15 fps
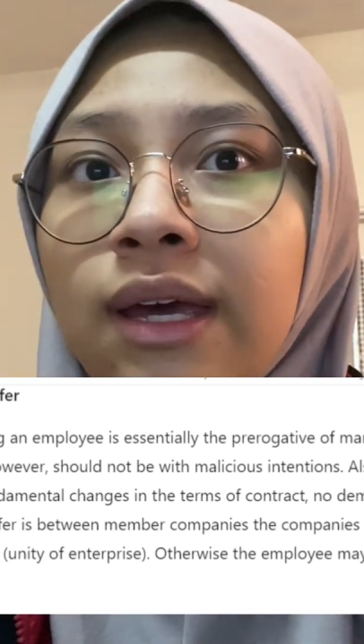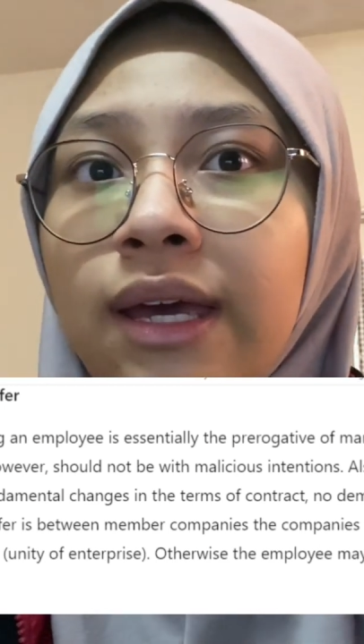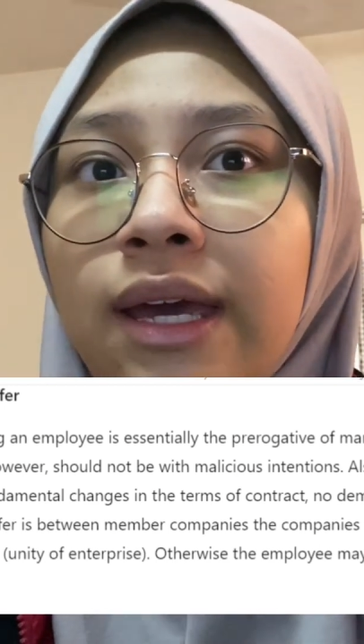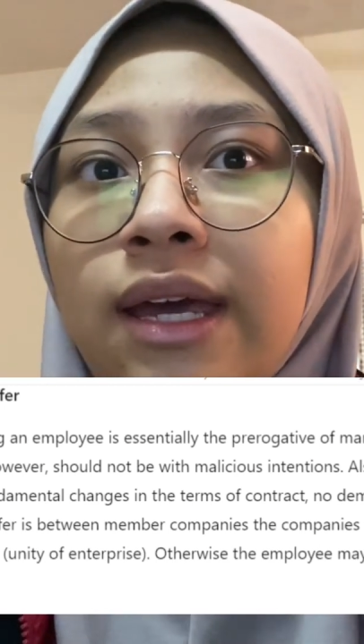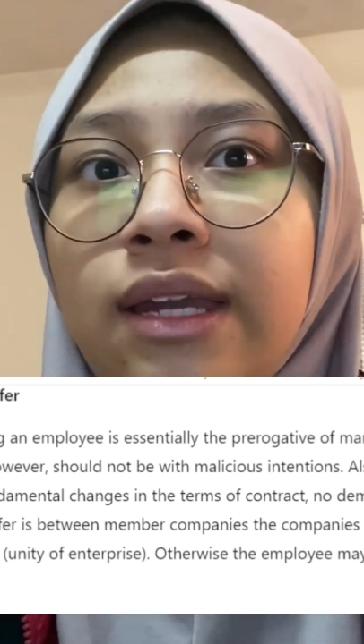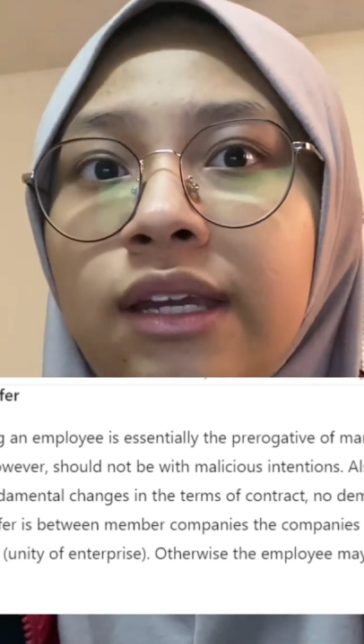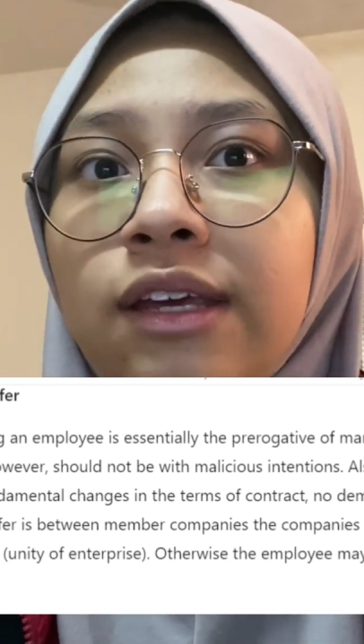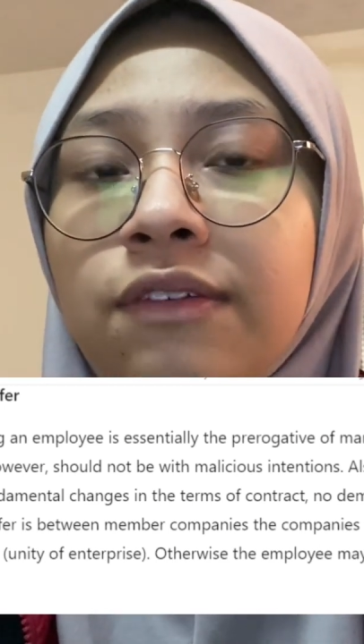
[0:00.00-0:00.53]

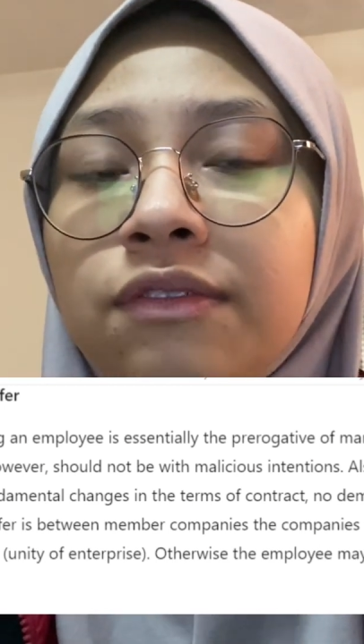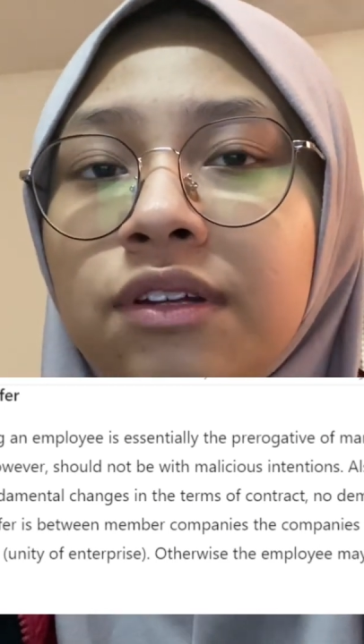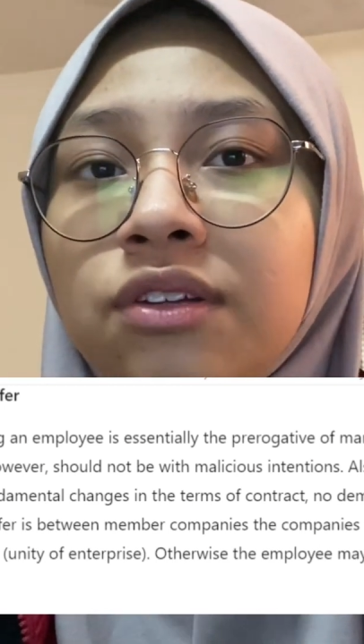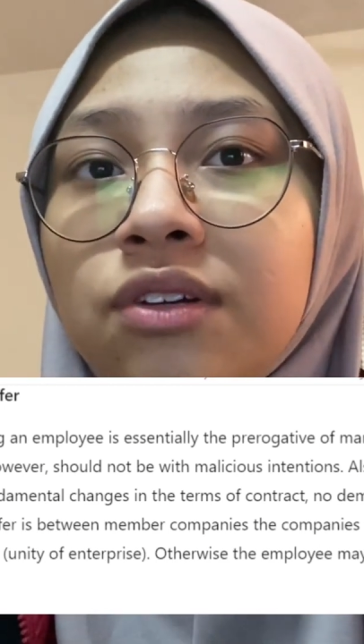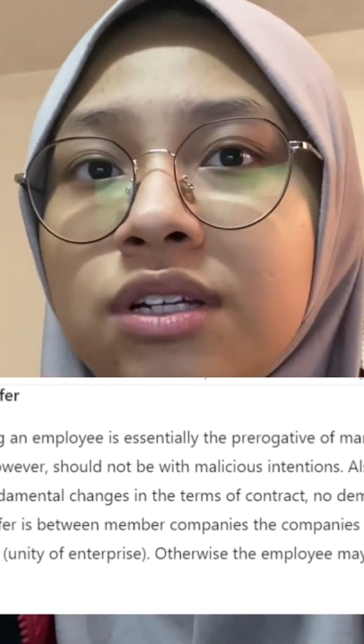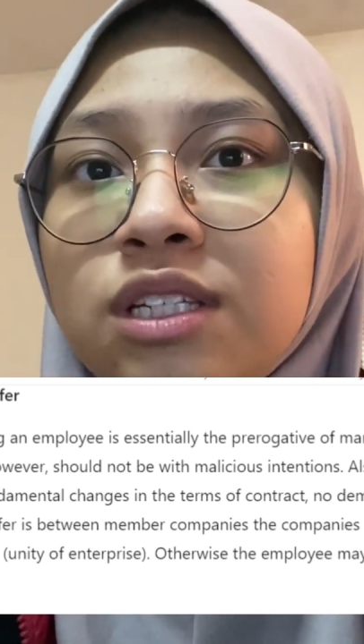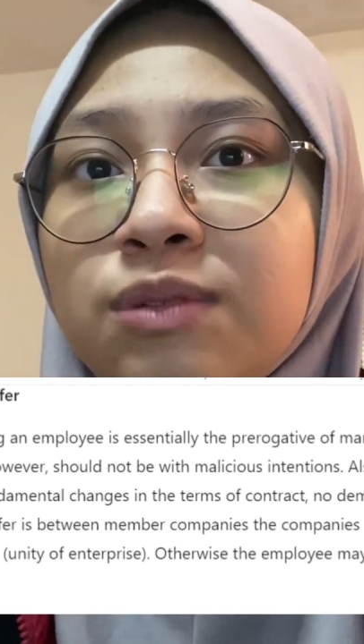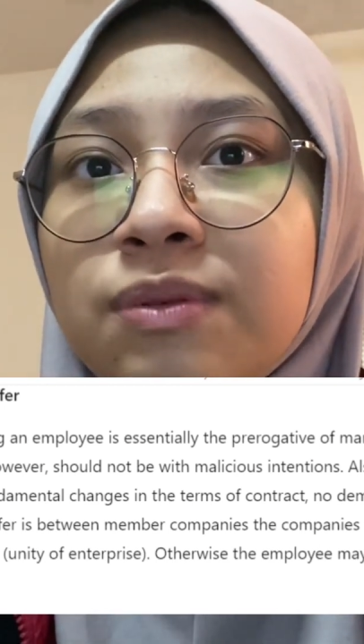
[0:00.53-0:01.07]
and if the
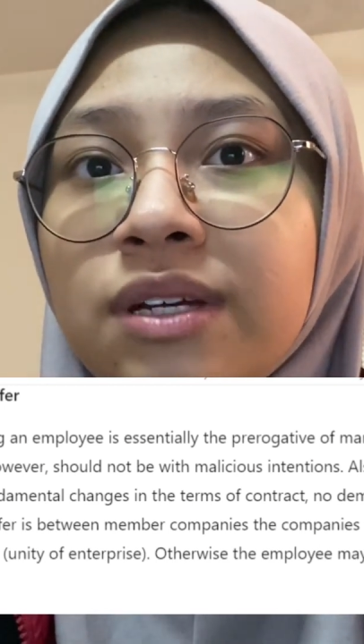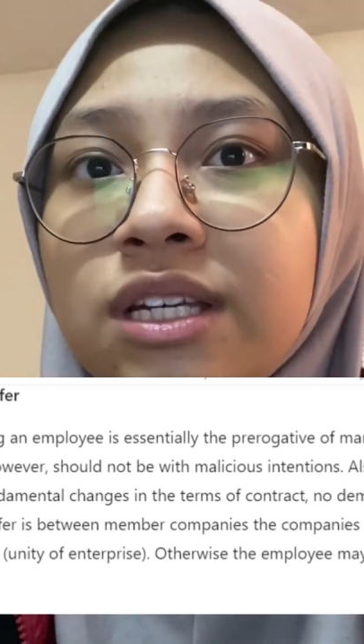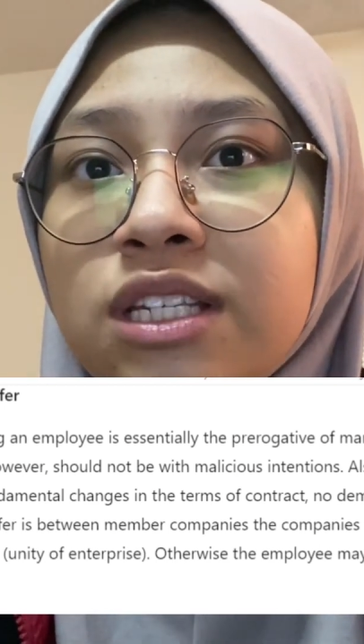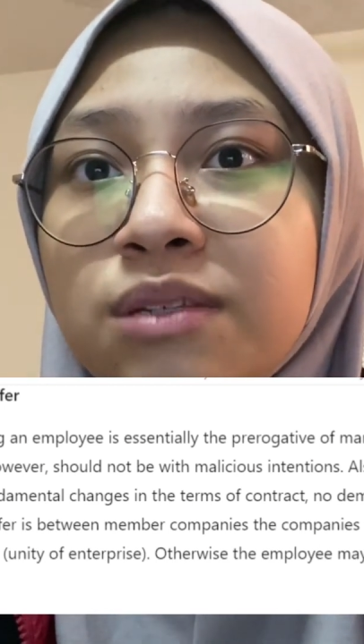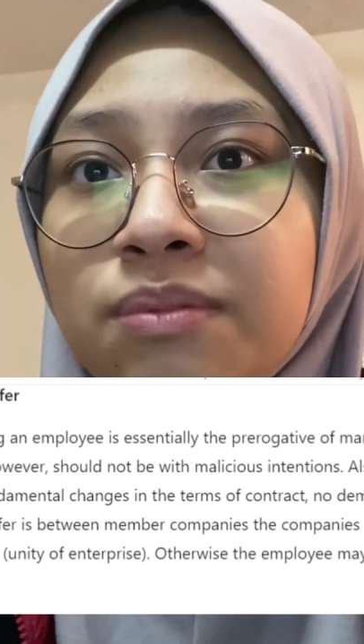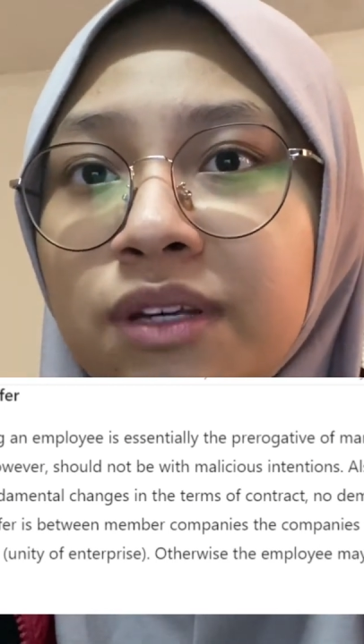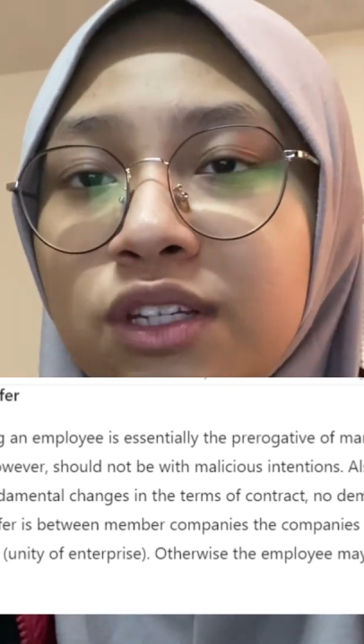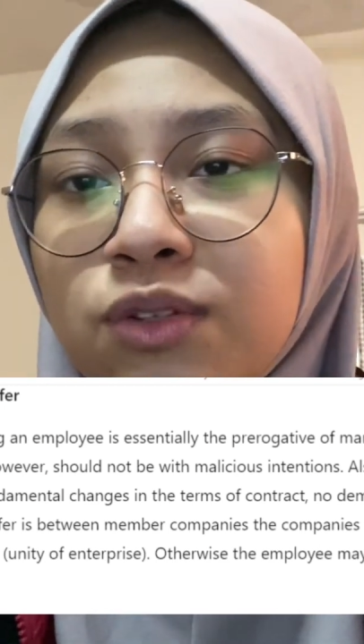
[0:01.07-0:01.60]
transfer
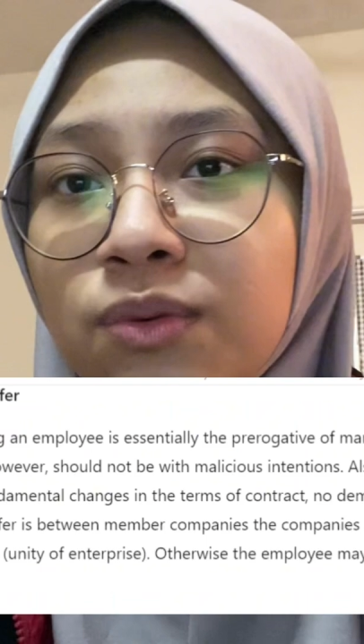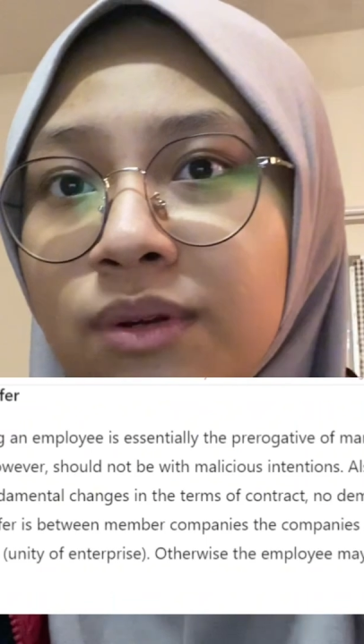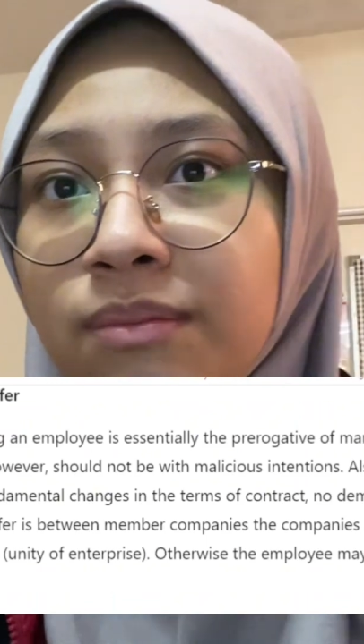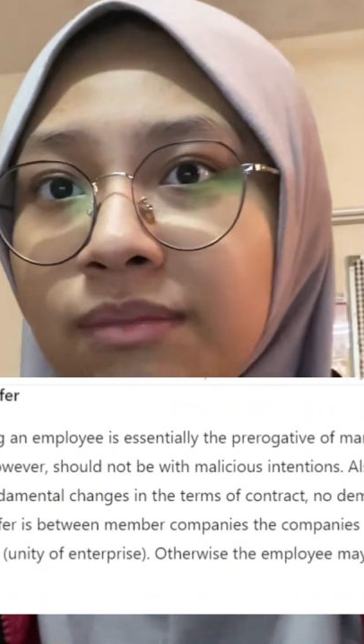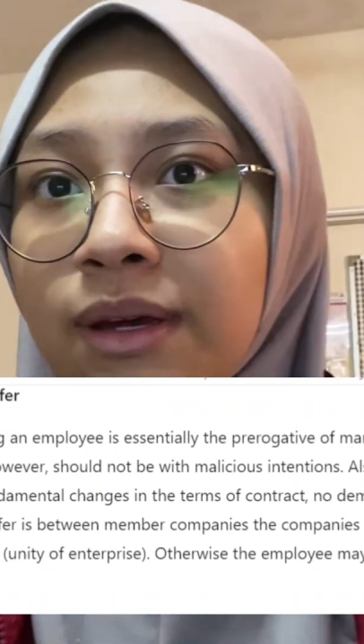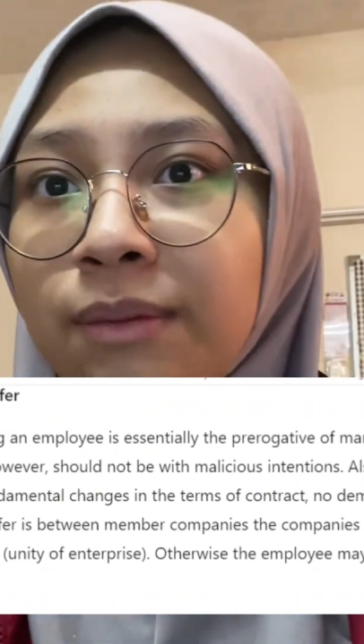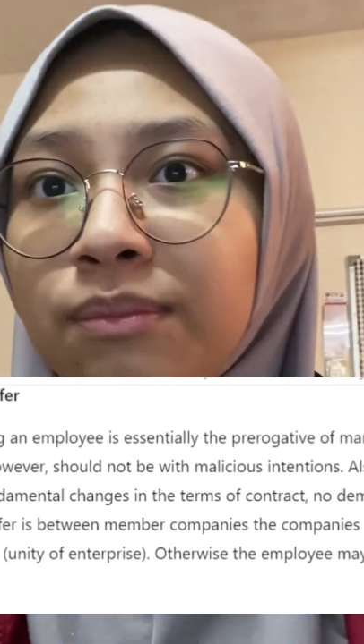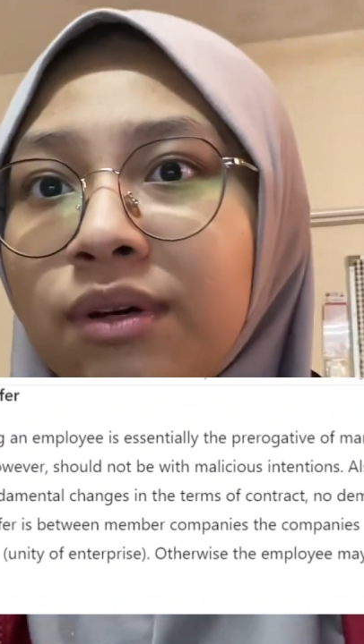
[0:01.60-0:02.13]
is
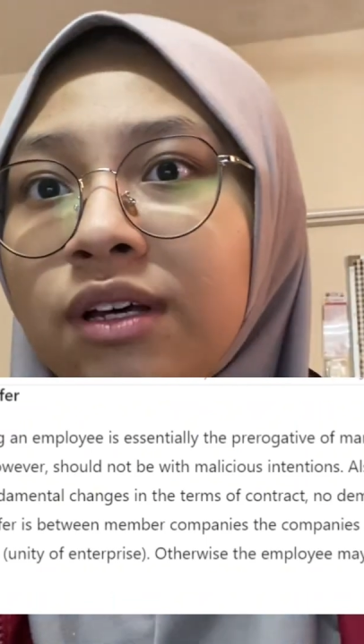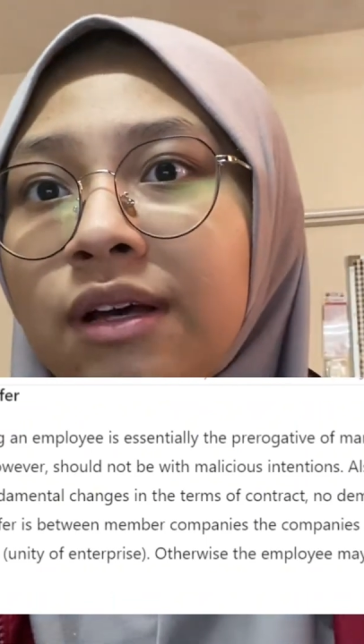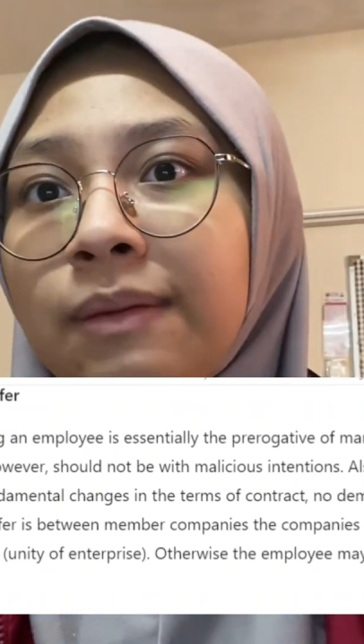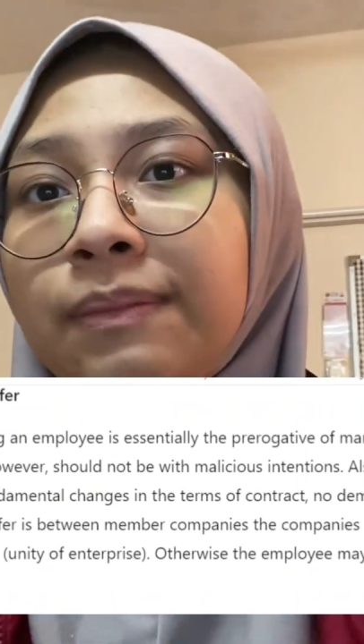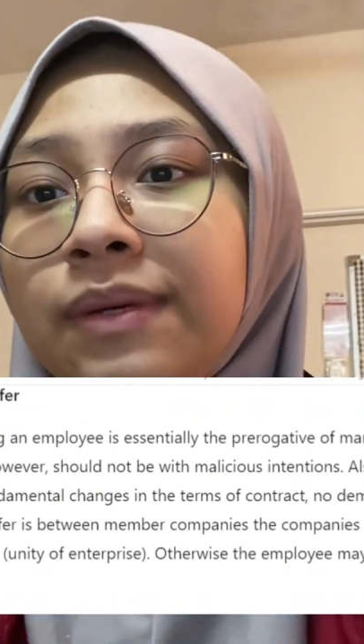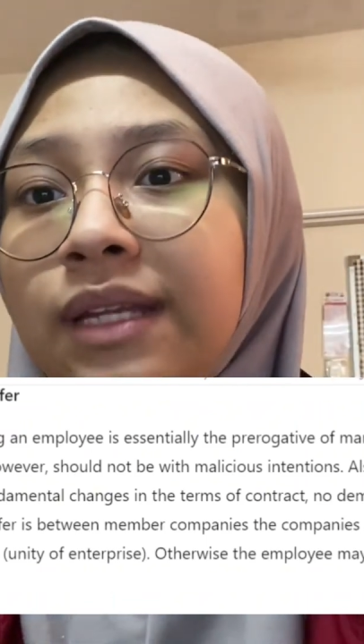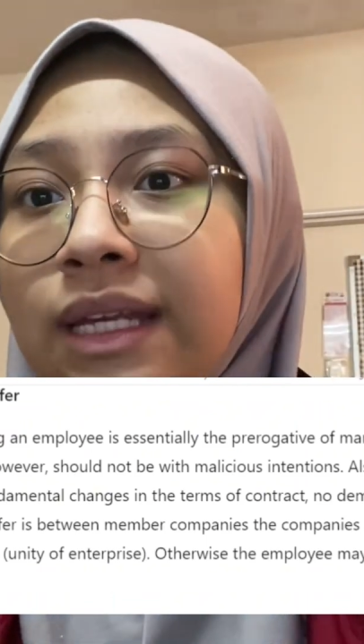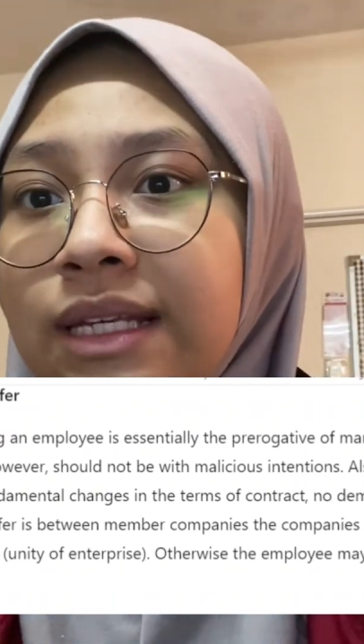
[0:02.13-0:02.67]
between member
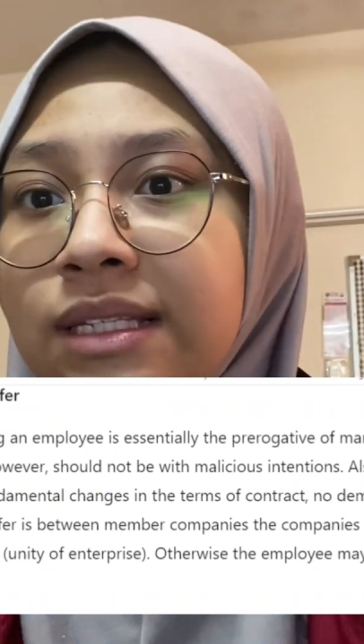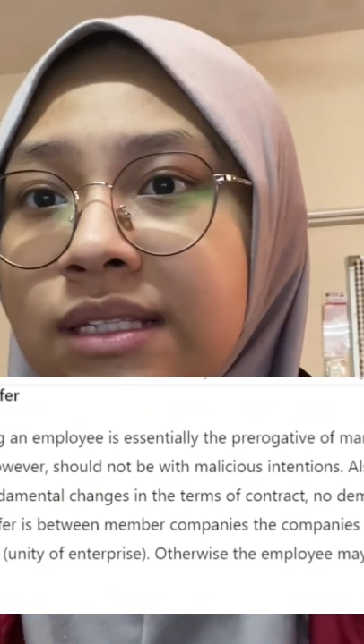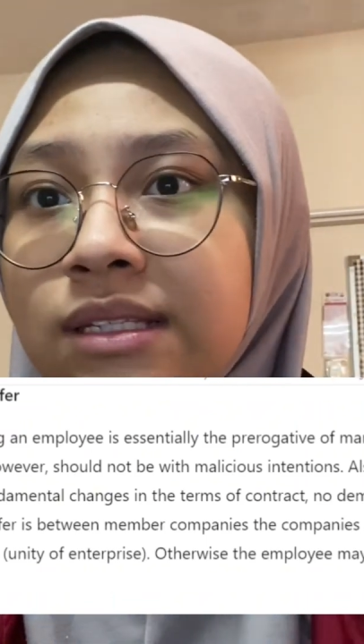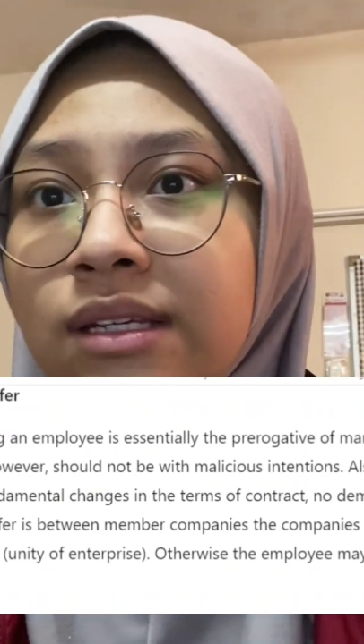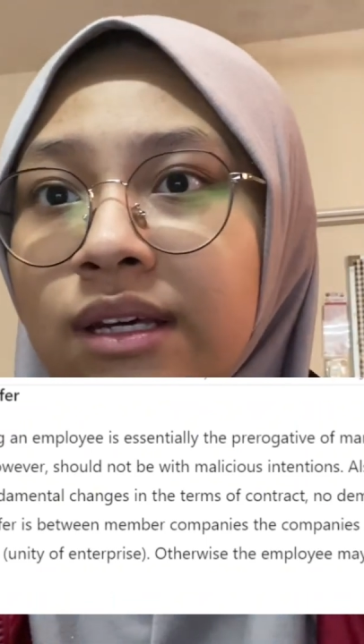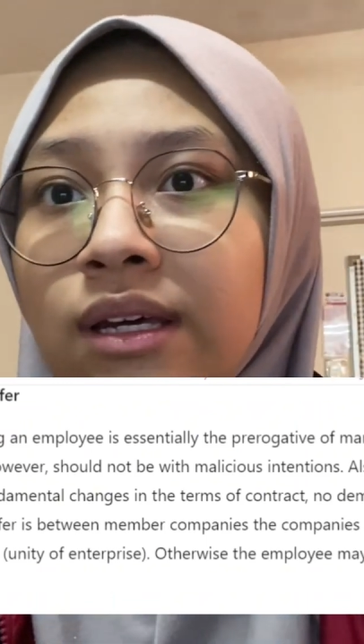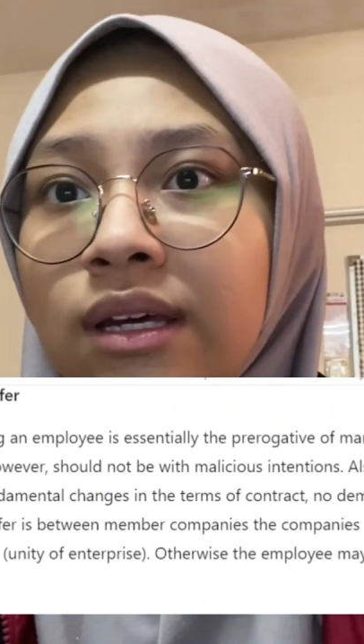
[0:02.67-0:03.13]
companies,